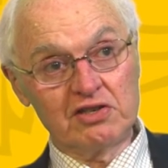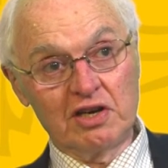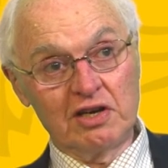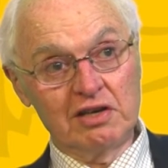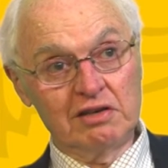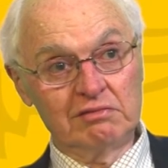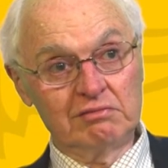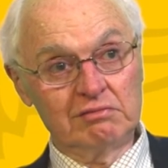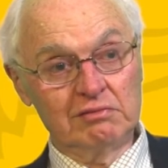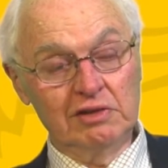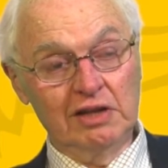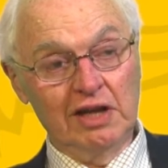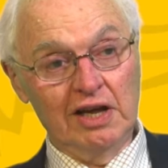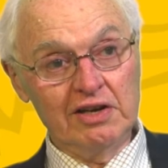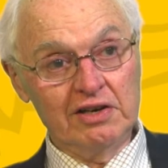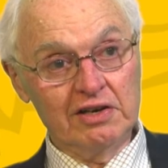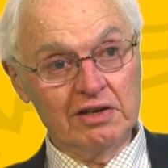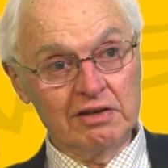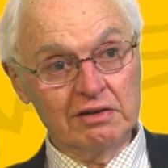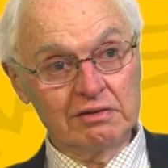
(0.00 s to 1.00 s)
I
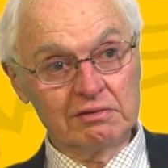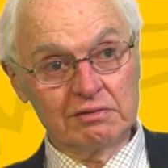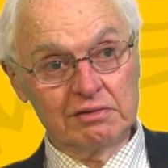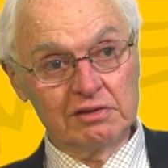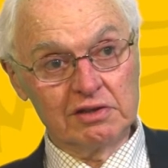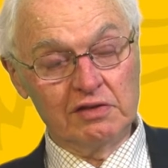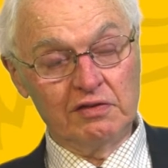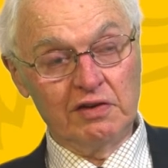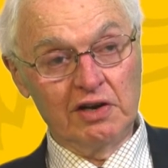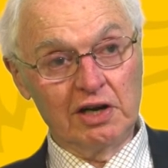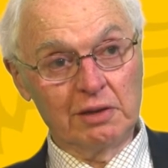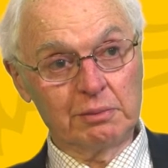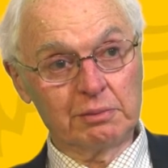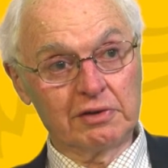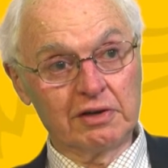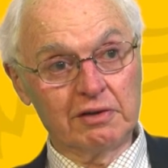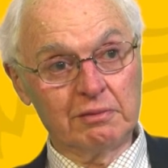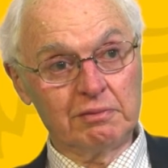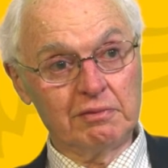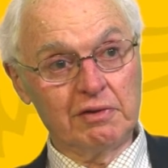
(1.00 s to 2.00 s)
later
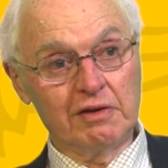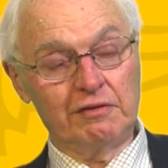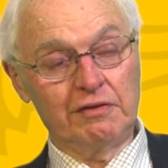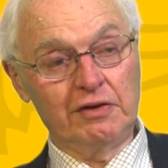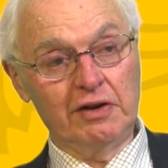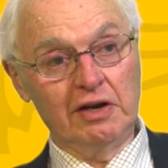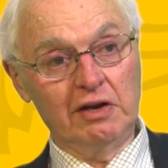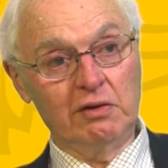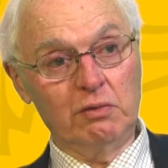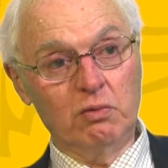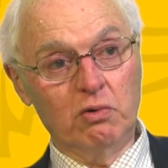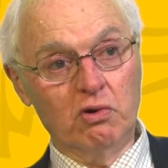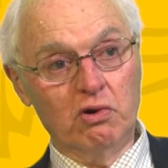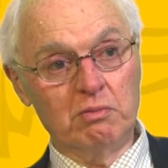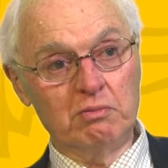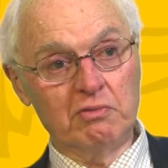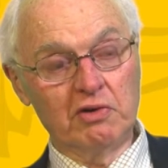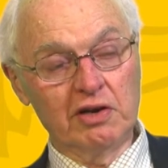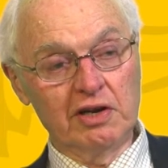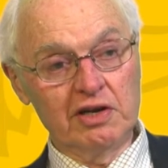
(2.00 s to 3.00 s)
developed a fairly
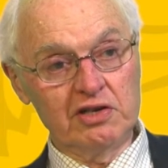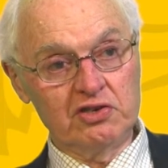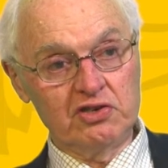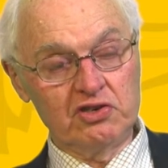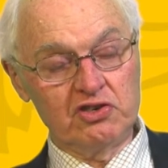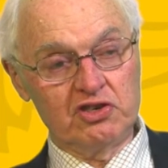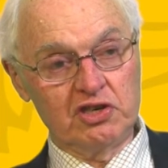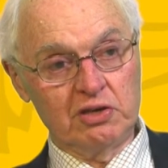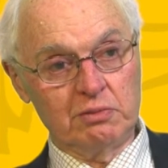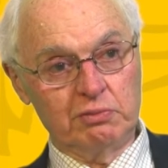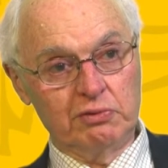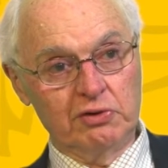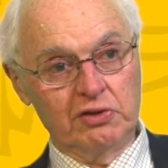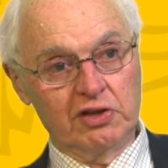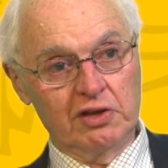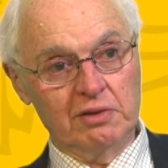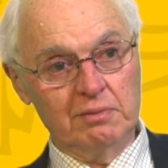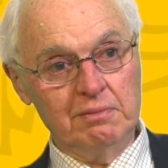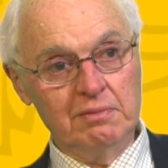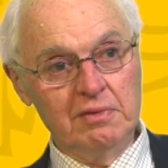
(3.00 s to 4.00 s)
warm relationship with
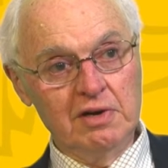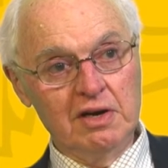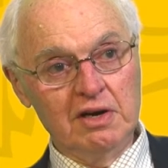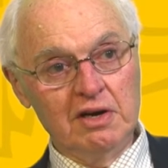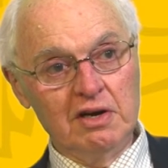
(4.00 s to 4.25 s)
him.